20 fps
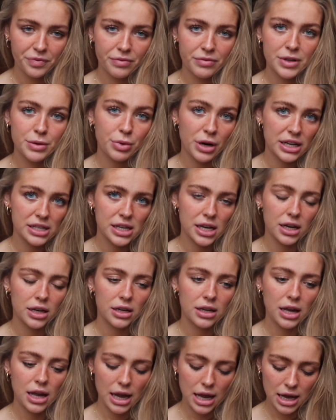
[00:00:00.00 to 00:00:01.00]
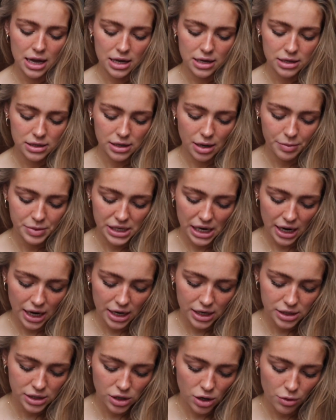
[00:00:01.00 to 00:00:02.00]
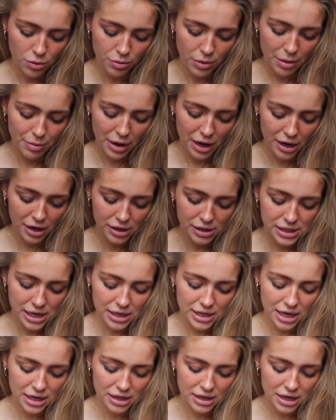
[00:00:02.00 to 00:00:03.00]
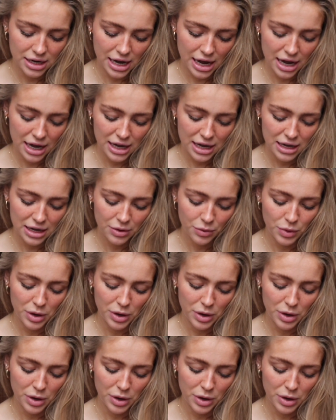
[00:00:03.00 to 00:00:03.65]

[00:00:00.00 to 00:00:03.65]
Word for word: depressing and upsetting. So my parents, at the end of the day,